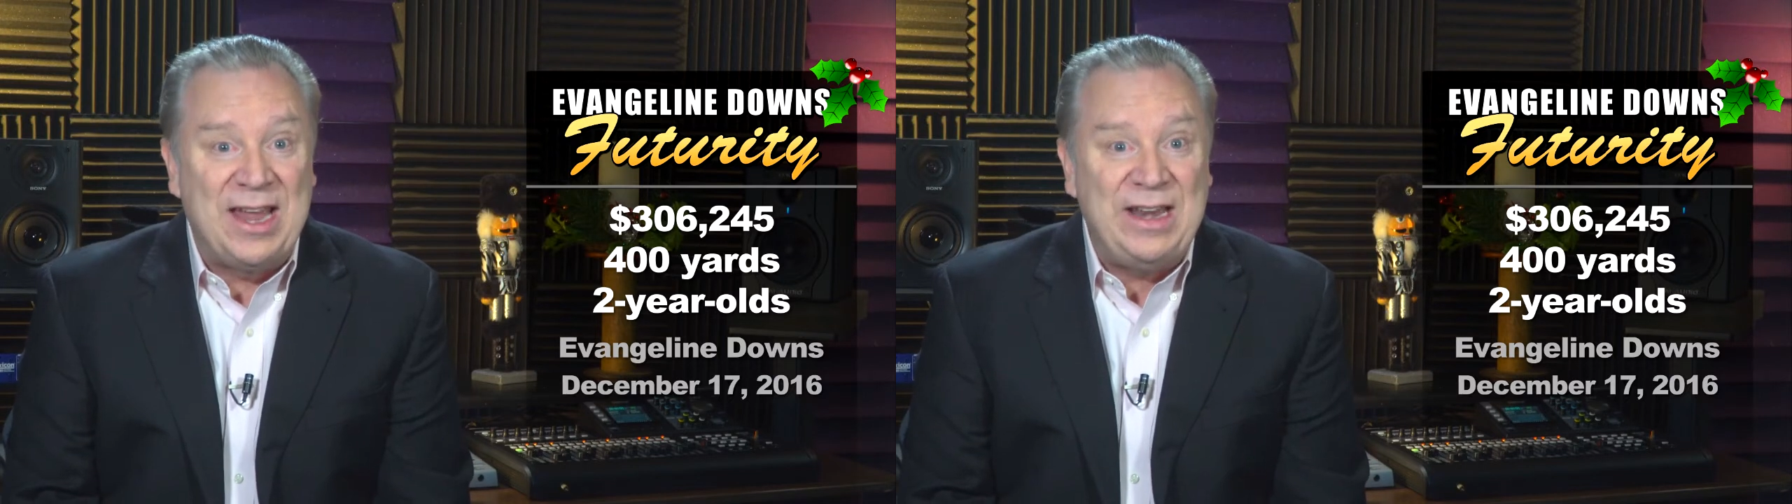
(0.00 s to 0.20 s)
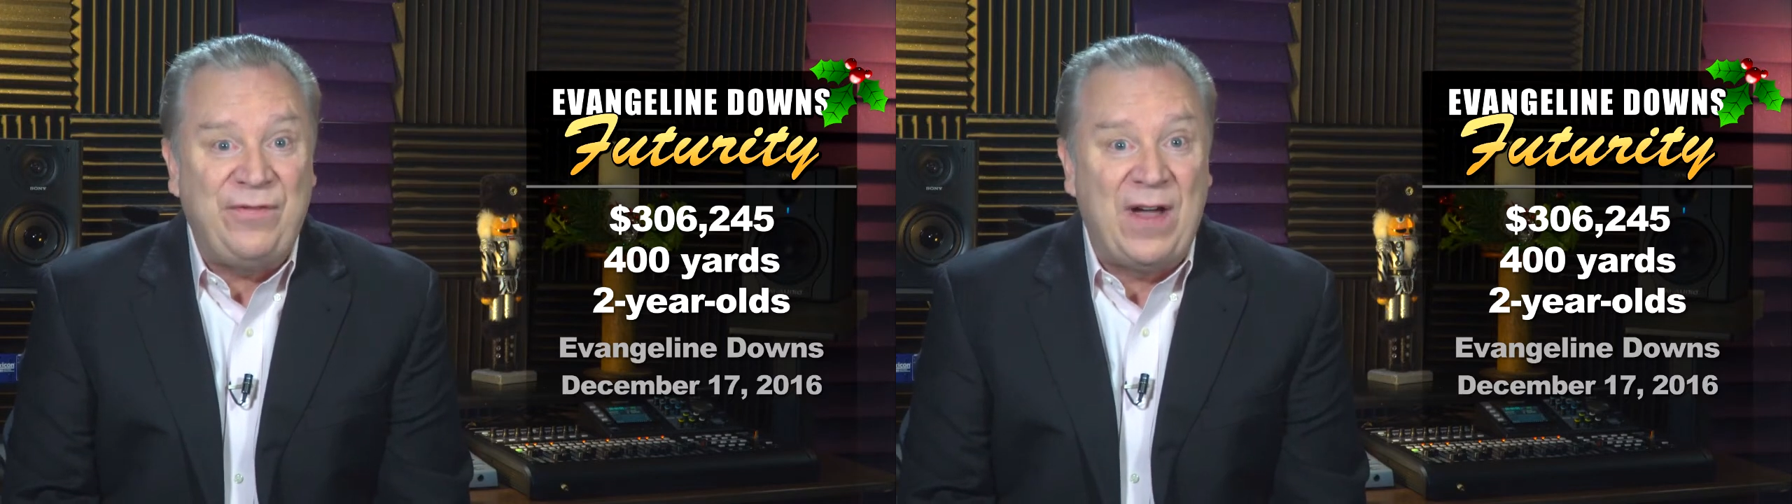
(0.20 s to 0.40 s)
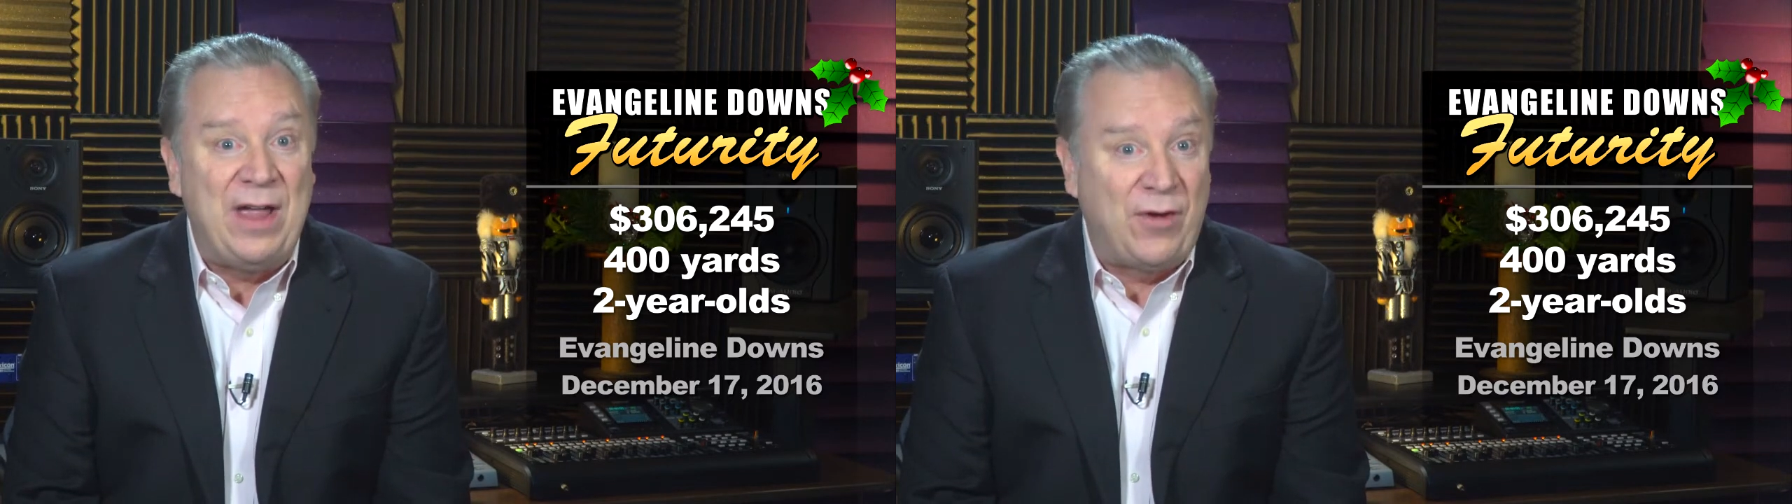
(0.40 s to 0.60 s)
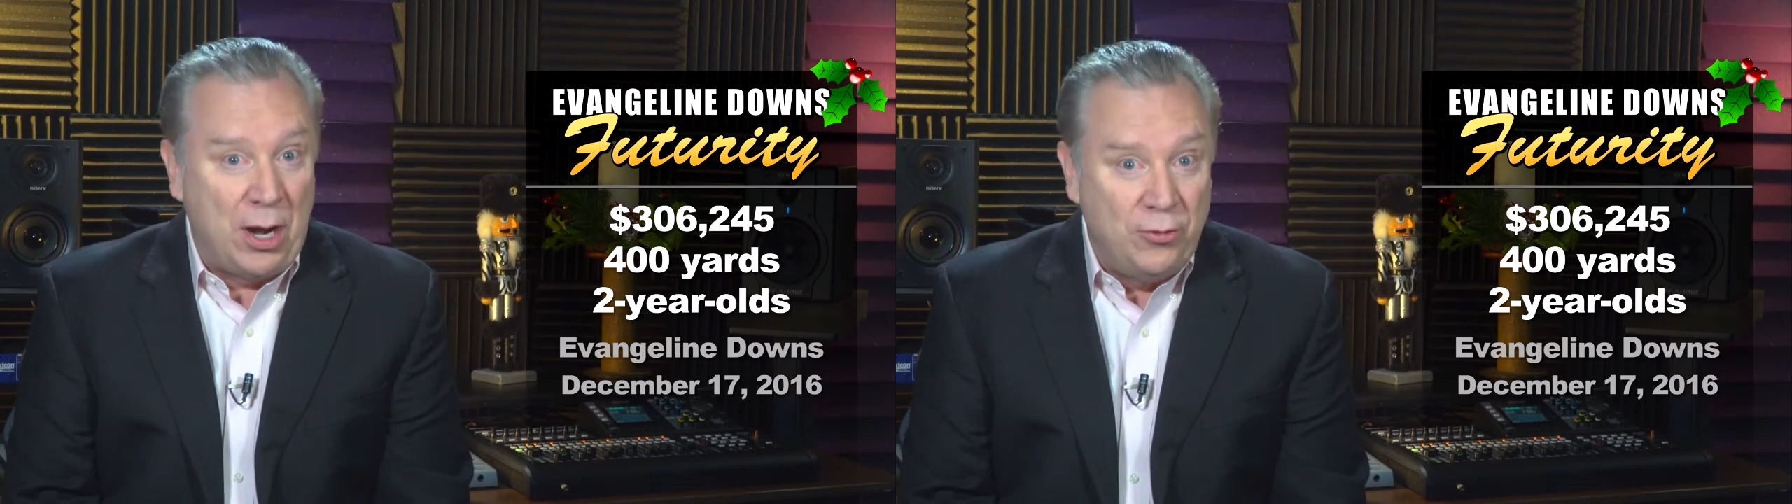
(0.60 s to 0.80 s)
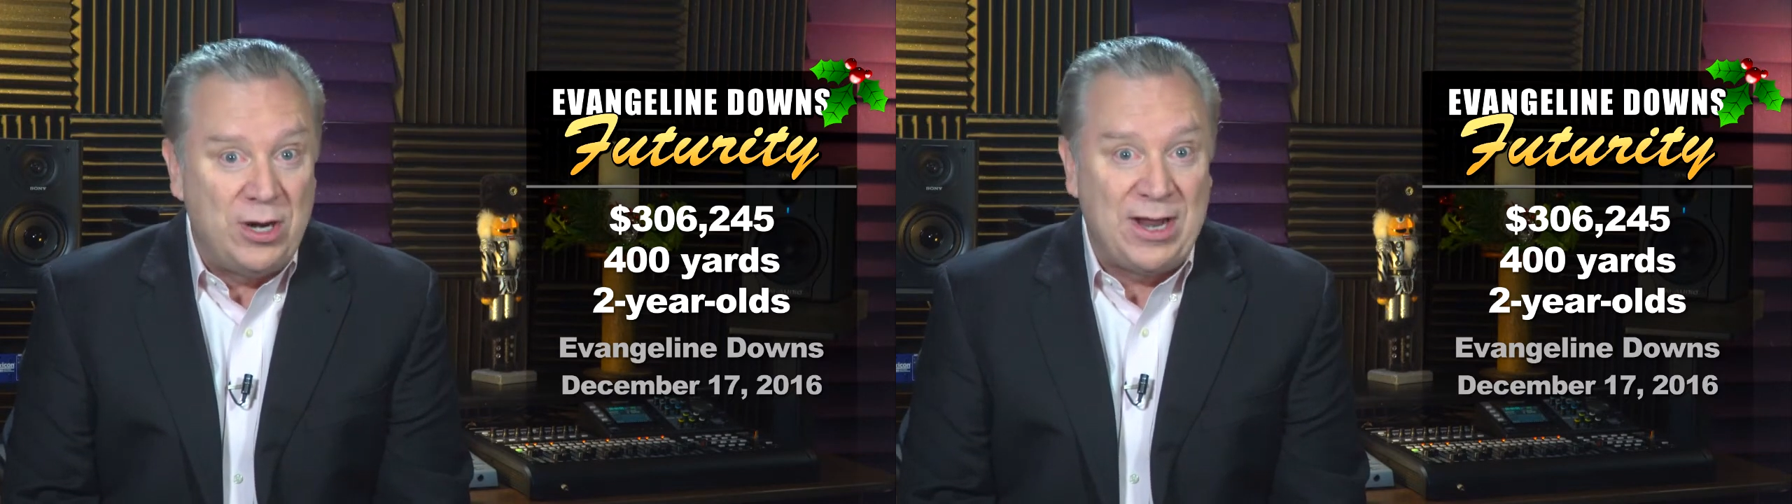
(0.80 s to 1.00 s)

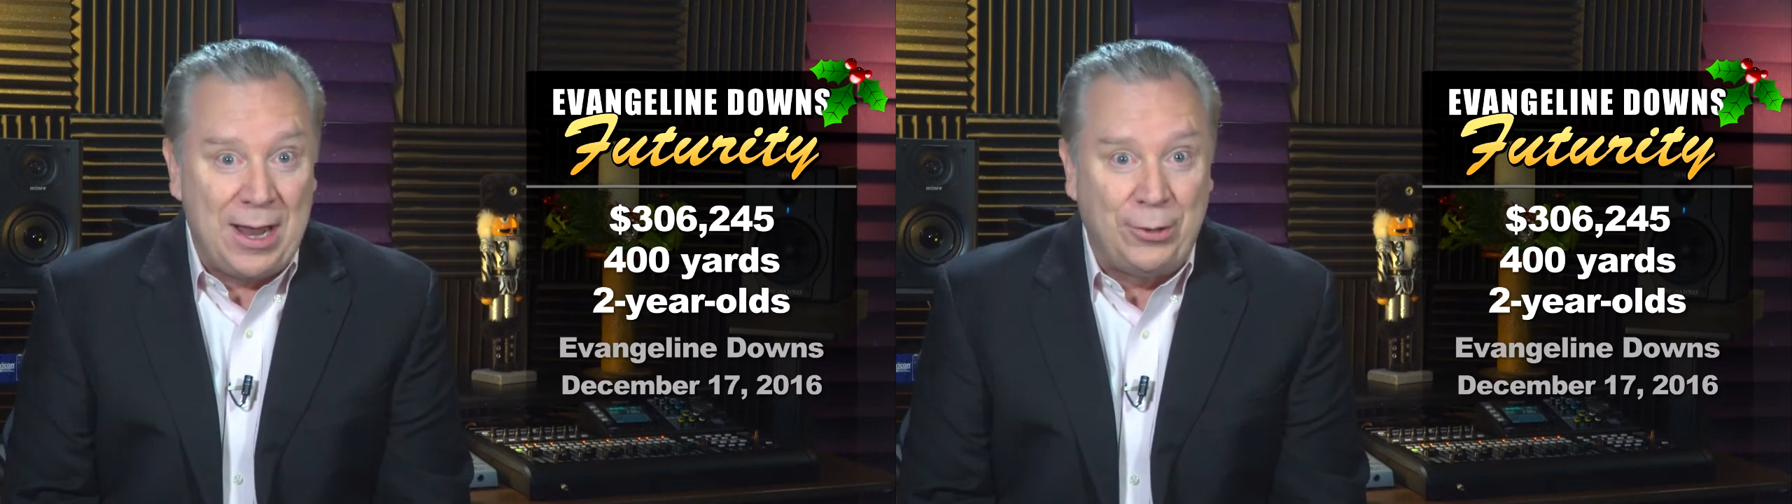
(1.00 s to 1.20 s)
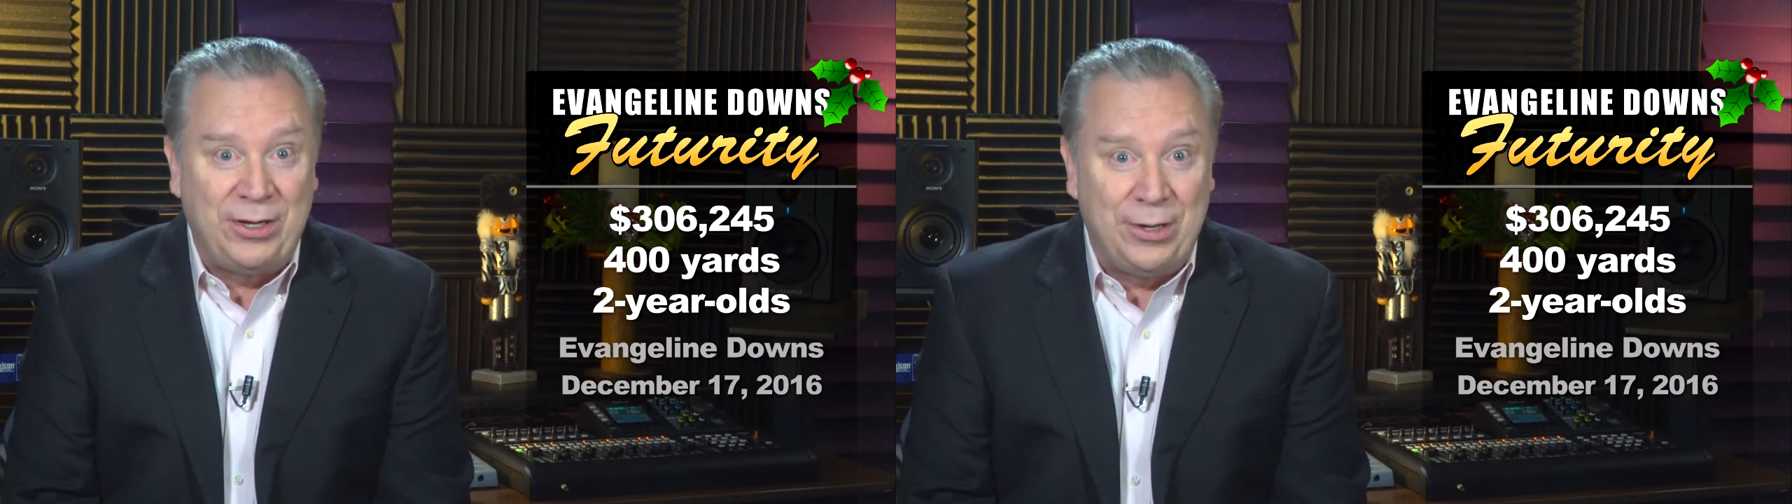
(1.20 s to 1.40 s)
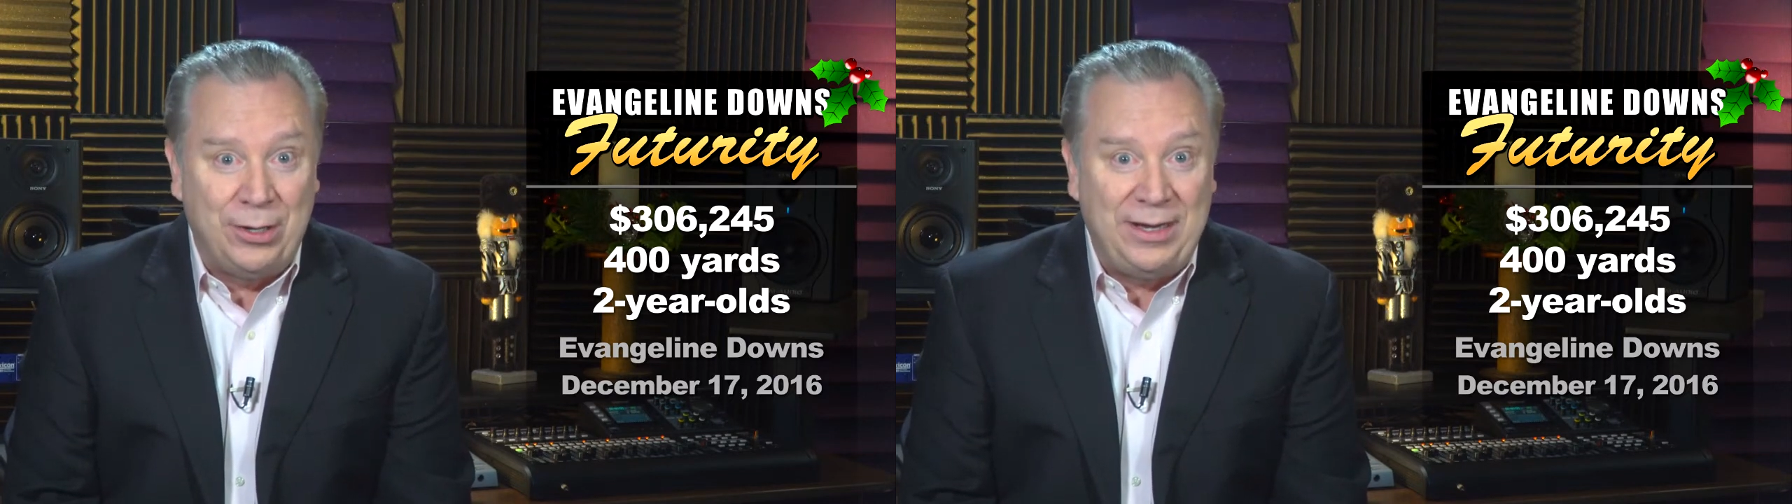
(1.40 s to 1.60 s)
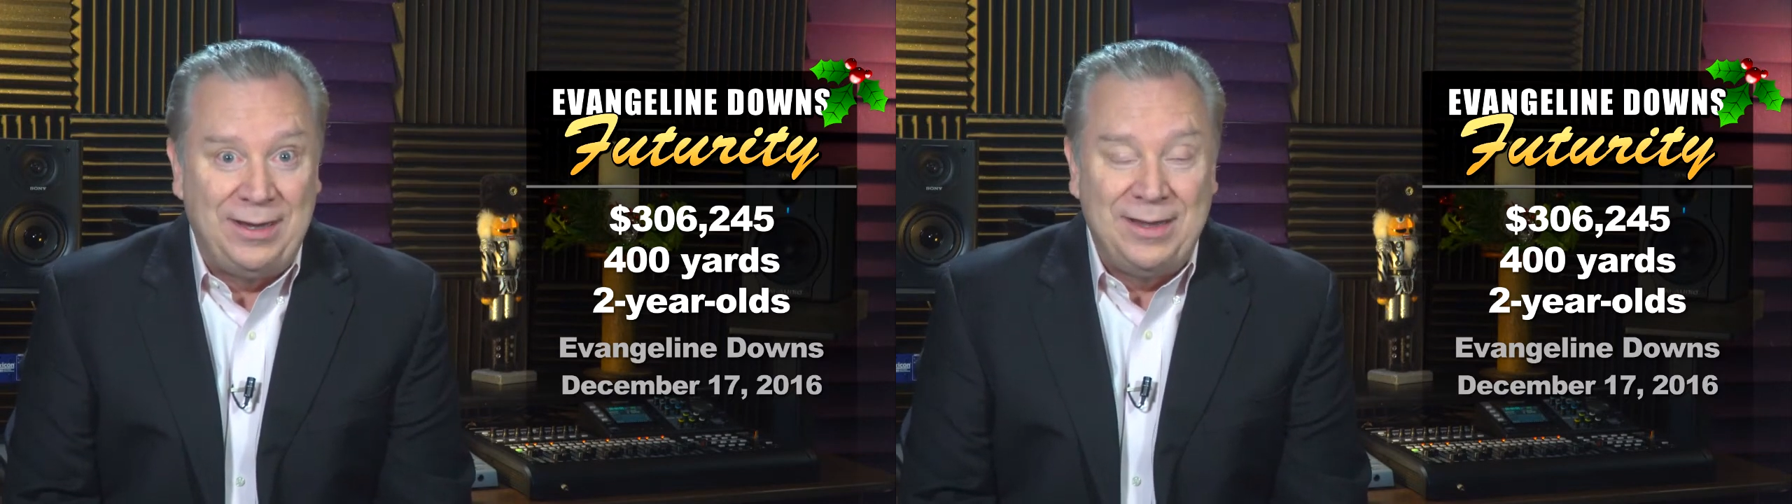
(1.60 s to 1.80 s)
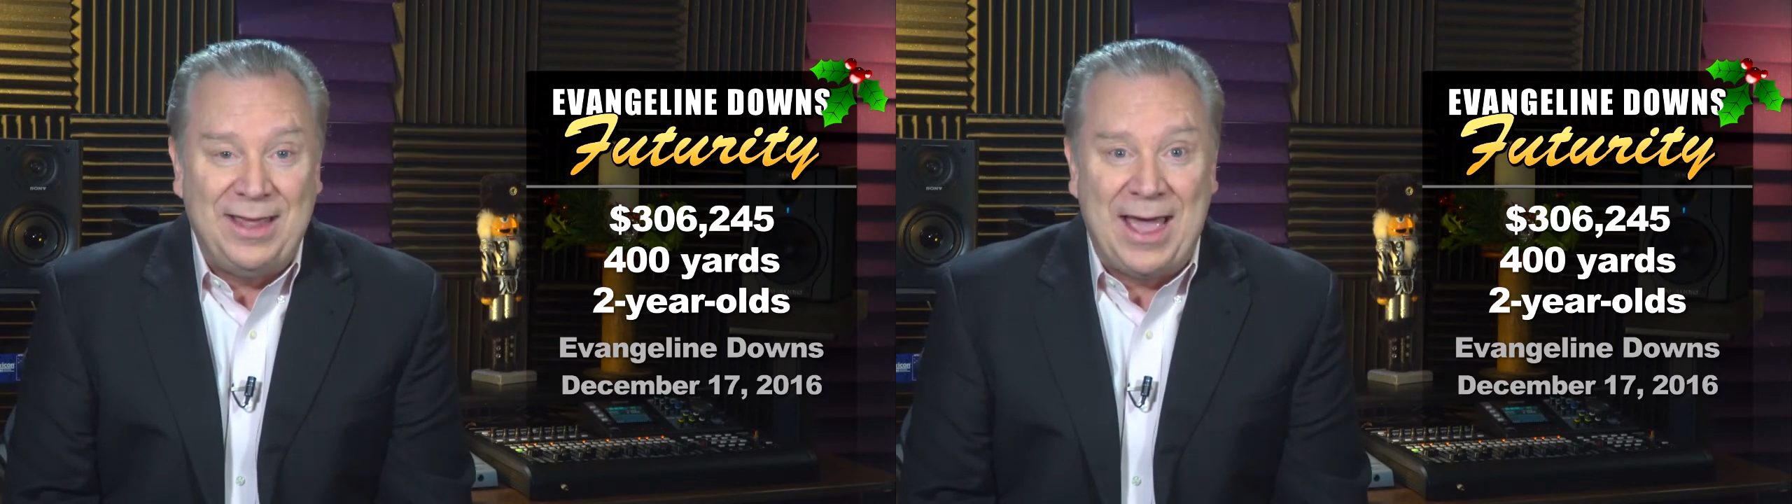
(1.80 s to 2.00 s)
$8,500 yearling